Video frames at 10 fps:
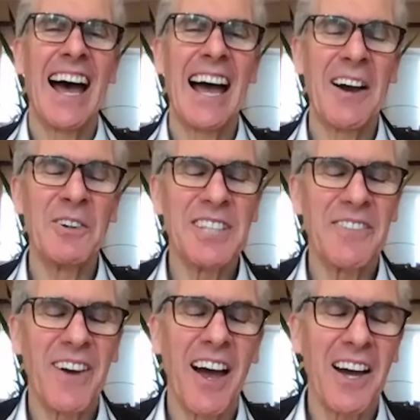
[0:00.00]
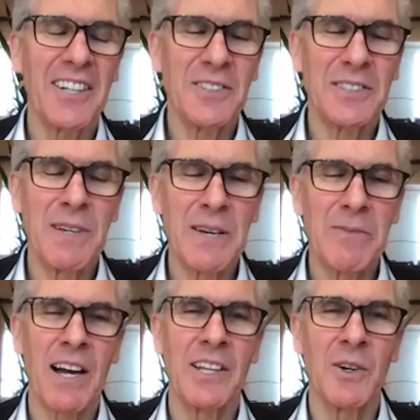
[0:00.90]
I also heard you speak
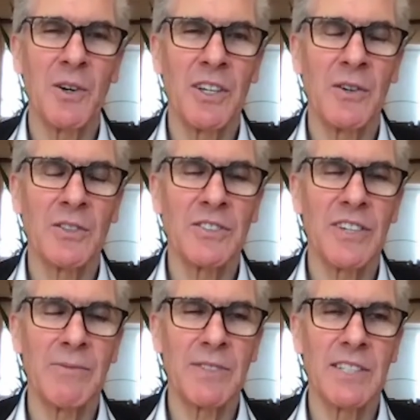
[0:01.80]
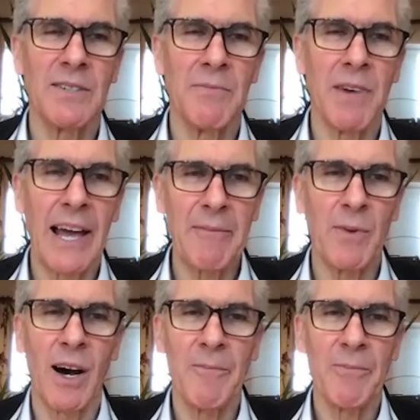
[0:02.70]
about your trip to
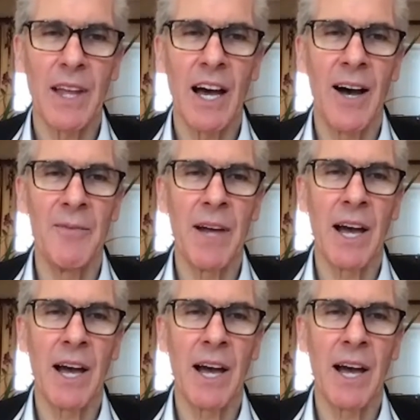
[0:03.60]
Myanmar and